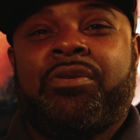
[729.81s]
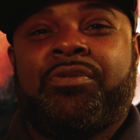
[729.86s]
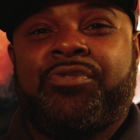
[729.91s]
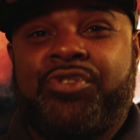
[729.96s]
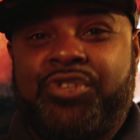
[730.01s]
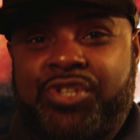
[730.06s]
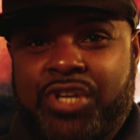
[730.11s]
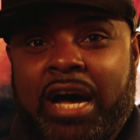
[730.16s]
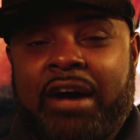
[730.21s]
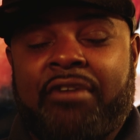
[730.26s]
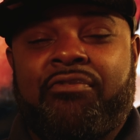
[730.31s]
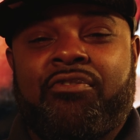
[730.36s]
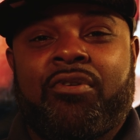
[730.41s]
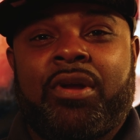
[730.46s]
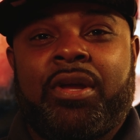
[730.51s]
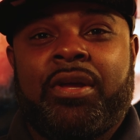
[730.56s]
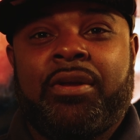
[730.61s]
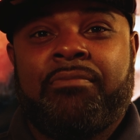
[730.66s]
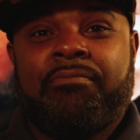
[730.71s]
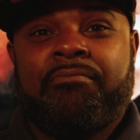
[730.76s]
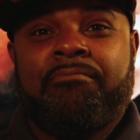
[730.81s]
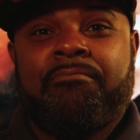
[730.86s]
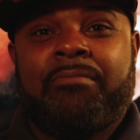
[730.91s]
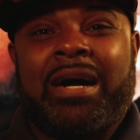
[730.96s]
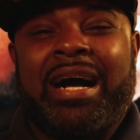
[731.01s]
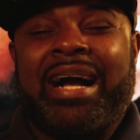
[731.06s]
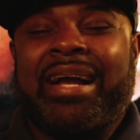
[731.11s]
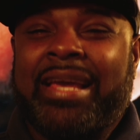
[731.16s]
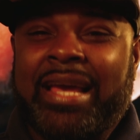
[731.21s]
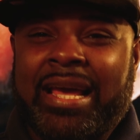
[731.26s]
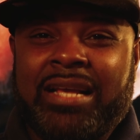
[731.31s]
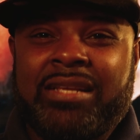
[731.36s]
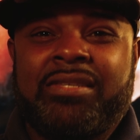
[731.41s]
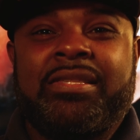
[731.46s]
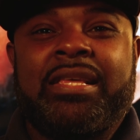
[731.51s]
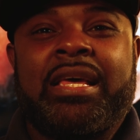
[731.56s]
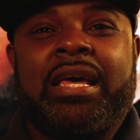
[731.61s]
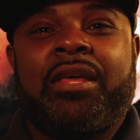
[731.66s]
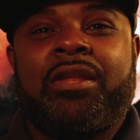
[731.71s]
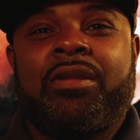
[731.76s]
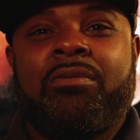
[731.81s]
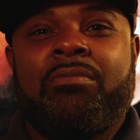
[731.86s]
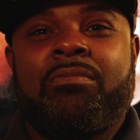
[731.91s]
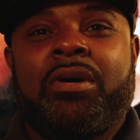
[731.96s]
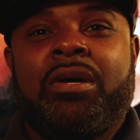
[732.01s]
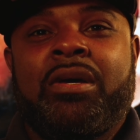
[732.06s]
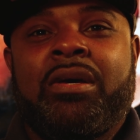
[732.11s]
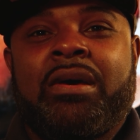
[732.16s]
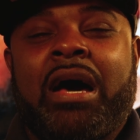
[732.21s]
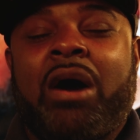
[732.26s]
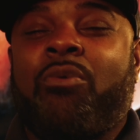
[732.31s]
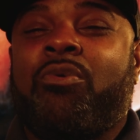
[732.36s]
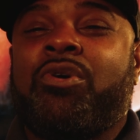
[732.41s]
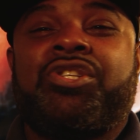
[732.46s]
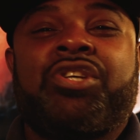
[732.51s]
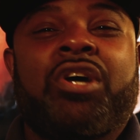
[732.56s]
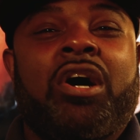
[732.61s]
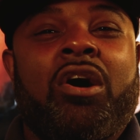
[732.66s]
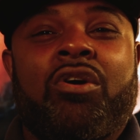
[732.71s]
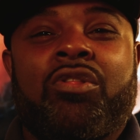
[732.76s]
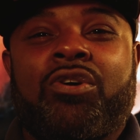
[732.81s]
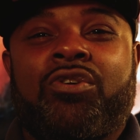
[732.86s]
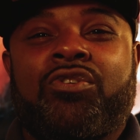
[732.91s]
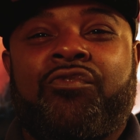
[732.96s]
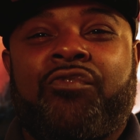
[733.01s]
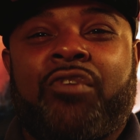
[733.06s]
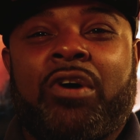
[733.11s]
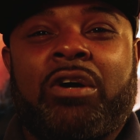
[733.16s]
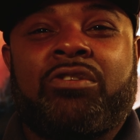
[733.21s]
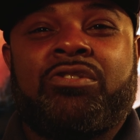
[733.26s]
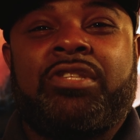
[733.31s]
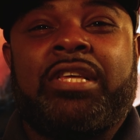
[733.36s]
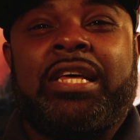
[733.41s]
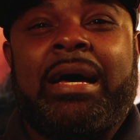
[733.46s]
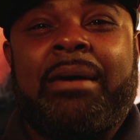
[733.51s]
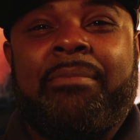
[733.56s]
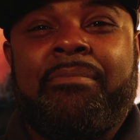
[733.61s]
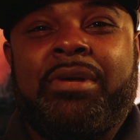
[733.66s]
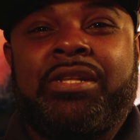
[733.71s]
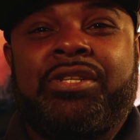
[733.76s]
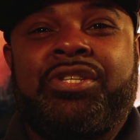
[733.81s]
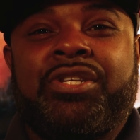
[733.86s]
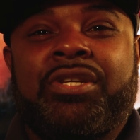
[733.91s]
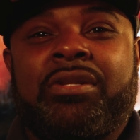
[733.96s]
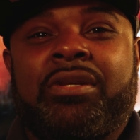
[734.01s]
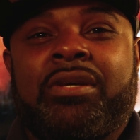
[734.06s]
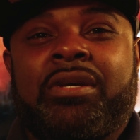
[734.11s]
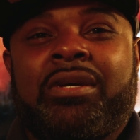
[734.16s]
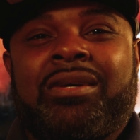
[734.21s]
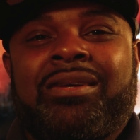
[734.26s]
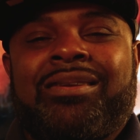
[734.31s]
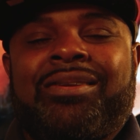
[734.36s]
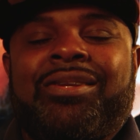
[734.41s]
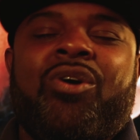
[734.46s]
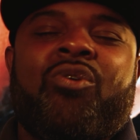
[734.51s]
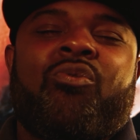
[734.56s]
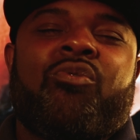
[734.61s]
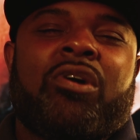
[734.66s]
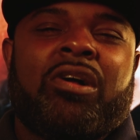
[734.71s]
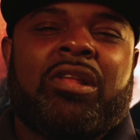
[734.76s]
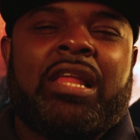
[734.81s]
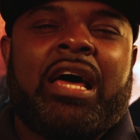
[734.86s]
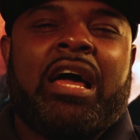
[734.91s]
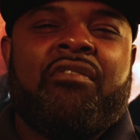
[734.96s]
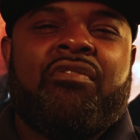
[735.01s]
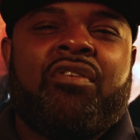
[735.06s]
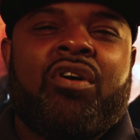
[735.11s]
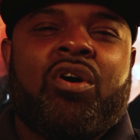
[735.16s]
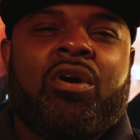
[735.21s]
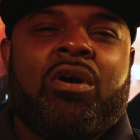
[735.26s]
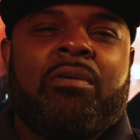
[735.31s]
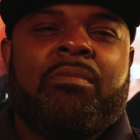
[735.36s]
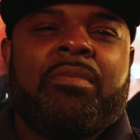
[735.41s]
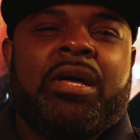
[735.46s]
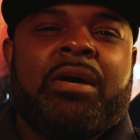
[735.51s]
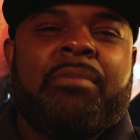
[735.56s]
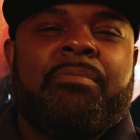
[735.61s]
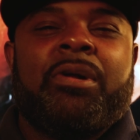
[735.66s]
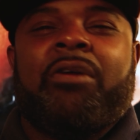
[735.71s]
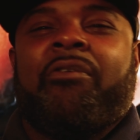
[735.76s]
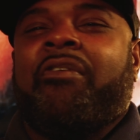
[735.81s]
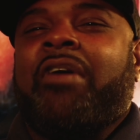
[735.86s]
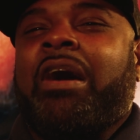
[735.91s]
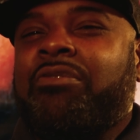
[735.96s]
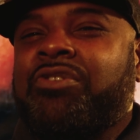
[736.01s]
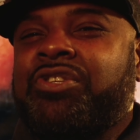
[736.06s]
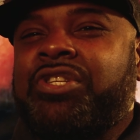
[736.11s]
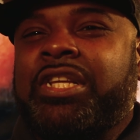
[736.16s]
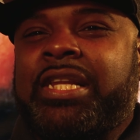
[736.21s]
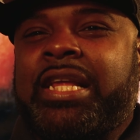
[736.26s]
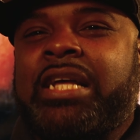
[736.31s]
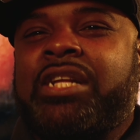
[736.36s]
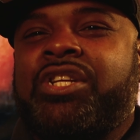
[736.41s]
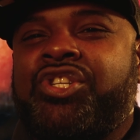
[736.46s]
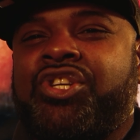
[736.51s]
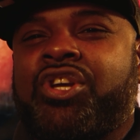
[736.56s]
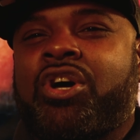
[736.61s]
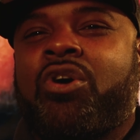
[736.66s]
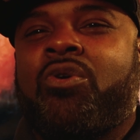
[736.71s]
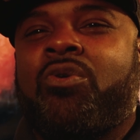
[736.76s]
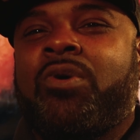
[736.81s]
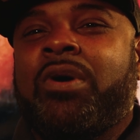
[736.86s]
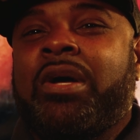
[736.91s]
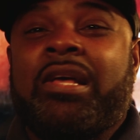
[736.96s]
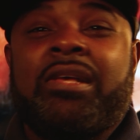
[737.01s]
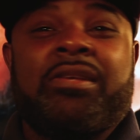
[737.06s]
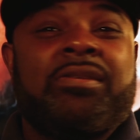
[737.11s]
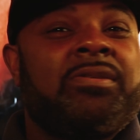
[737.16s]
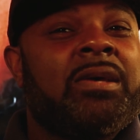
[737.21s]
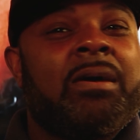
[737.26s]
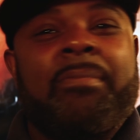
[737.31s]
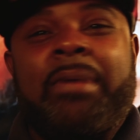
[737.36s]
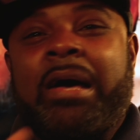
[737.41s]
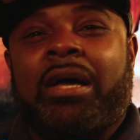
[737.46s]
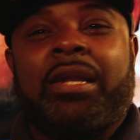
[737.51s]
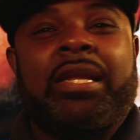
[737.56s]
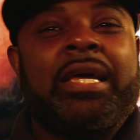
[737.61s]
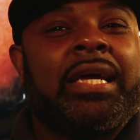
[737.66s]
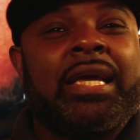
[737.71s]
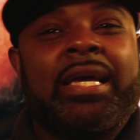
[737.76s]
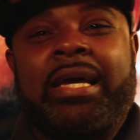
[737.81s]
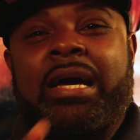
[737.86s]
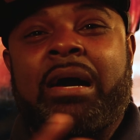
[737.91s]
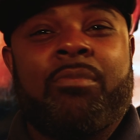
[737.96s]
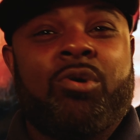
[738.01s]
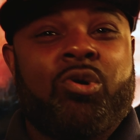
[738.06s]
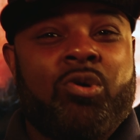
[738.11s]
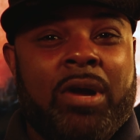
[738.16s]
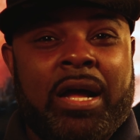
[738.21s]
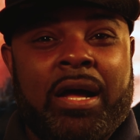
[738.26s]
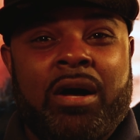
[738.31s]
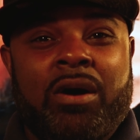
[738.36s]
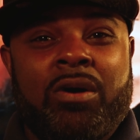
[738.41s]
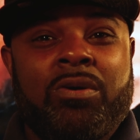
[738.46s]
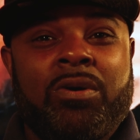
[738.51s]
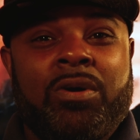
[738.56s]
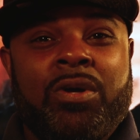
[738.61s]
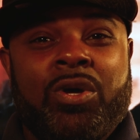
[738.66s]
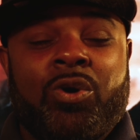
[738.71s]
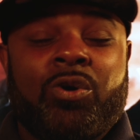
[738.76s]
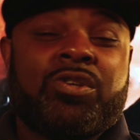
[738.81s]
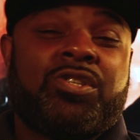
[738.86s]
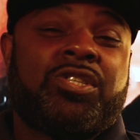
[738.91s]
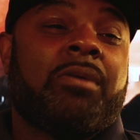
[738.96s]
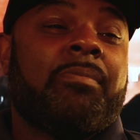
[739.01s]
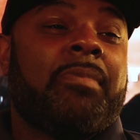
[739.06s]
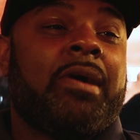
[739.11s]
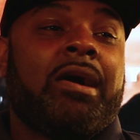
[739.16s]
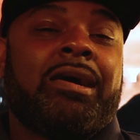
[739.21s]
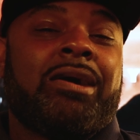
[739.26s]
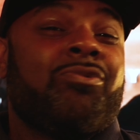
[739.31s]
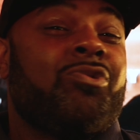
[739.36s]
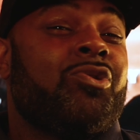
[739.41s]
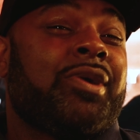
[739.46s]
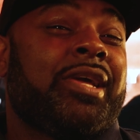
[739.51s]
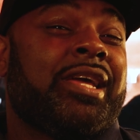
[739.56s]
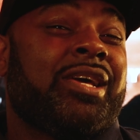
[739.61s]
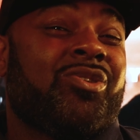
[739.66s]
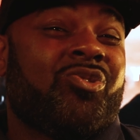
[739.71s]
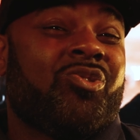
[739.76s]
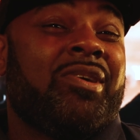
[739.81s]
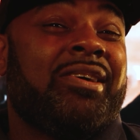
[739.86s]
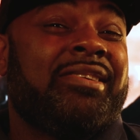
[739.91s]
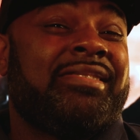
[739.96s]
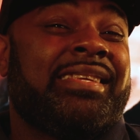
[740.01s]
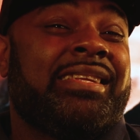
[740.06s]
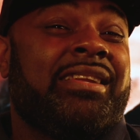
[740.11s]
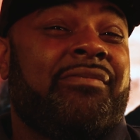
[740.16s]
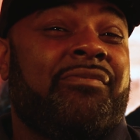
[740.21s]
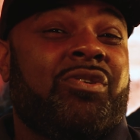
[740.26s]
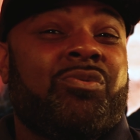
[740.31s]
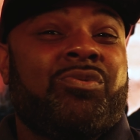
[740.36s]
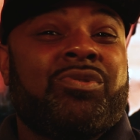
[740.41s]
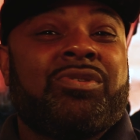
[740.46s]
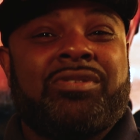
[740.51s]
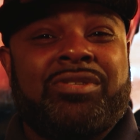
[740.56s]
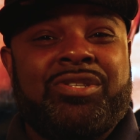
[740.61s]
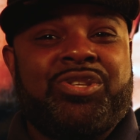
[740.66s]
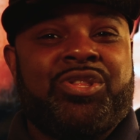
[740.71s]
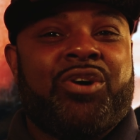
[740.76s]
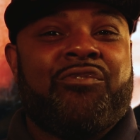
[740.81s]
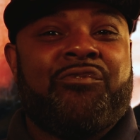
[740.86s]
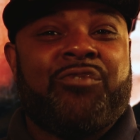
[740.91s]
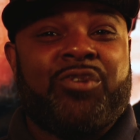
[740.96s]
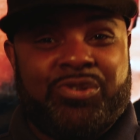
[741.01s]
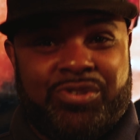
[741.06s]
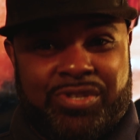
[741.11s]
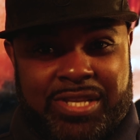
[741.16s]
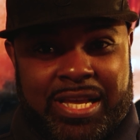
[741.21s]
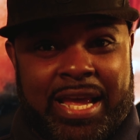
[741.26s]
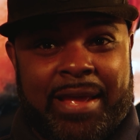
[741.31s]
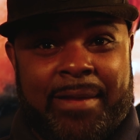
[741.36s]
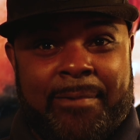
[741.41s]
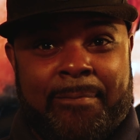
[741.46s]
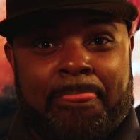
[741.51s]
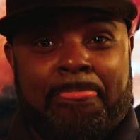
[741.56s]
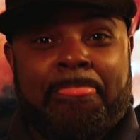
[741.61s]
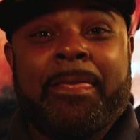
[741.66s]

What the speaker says: Joffrey. I can't stand him. I wish all those fuckers that I mentioned, no real life harm. But if I was in that show and somehow they could come around, or somehow I won't get arrested if it was, first take,